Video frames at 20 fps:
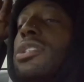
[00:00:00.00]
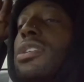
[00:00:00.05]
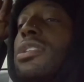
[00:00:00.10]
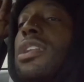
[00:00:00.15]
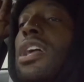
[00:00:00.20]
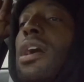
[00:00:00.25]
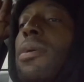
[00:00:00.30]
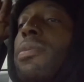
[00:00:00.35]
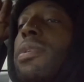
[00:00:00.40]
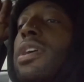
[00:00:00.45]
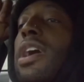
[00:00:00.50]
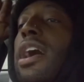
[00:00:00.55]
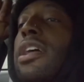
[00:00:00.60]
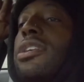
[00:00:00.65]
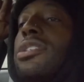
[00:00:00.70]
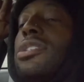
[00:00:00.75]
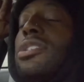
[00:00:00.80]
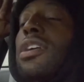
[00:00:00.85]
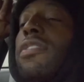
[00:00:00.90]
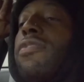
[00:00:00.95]
So now we
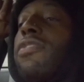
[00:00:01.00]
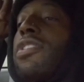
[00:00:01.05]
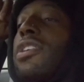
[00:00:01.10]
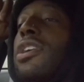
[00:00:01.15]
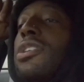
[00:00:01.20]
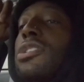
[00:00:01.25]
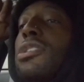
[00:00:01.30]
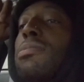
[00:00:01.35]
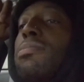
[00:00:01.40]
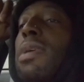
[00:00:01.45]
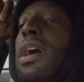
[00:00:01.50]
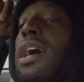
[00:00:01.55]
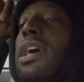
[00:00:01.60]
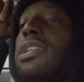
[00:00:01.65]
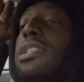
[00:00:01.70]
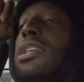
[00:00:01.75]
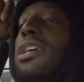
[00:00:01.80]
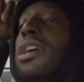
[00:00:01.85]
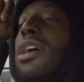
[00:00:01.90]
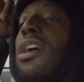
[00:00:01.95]
gotta suffer cause
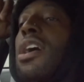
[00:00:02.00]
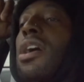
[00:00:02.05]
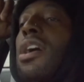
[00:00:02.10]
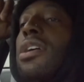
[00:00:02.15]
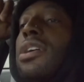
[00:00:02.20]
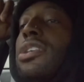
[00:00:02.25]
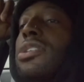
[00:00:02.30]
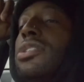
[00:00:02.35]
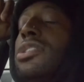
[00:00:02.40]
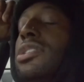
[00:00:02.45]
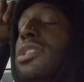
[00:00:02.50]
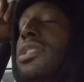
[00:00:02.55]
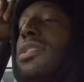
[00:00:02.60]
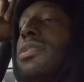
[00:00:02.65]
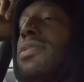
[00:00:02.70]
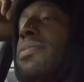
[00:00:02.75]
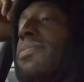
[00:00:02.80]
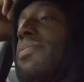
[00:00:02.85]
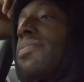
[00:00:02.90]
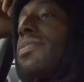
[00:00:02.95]
somebody didn't hug a G.
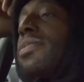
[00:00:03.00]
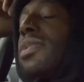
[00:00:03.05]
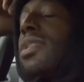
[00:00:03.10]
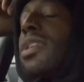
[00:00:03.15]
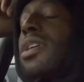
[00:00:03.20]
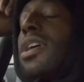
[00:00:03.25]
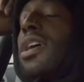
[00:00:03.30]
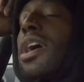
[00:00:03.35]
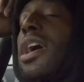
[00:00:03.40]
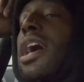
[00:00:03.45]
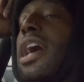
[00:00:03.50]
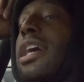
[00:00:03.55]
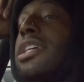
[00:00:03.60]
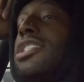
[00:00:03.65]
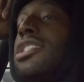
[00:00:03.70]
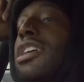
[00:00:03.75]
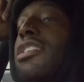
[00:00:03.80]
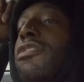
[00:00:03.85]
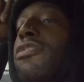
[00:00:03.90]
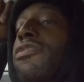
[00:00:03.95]
I
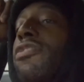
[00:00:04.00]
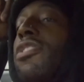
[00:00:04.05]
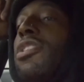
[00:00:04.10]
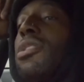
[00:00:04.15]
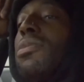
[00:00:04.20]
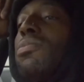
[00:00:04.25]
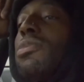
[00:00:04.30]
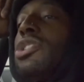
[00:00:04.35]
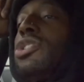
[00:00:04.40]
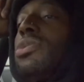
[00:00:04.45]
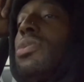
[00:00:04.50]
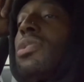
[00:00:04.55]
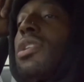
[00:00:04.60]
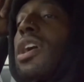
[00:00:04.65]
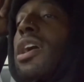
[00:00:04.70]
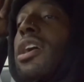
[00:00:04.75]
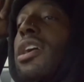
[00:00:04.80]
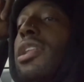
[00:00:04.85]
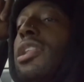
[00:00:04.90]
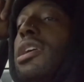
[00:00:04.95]
shared a feeling with you
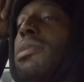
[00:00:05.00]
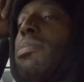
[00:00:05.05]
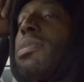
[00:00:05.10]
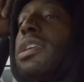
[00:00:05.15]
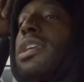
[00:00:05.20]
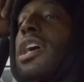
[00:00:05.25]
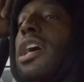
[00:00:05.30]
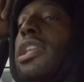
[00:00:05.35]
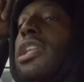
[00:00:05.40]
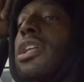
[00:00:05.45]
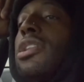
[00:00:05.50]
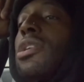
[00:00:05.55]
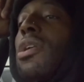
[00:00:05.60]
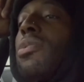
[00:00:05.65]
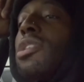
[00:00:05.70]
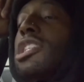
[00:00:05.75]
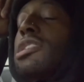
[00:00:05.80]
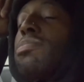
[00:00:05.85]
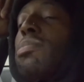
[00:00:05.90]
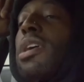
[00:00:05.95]
luckily, but yet that
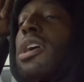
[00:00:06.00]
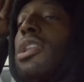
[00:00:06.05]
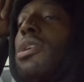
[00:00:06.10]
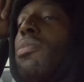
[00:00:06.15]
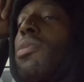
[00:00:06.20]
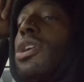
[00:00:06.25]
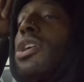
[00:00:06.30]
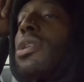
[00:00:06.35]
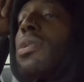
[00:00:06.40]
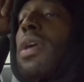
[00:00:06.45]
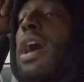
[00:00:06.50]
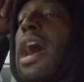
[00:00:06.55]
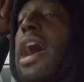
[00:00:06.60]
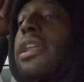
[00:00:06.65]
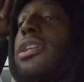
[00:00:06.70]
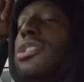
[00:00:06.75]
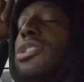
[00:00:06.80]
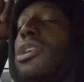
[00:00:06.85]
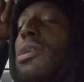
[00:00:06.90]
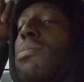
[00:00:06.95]
don't explain the way you
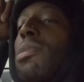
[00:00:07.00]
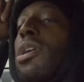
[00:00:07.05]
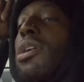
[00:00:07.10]
acted some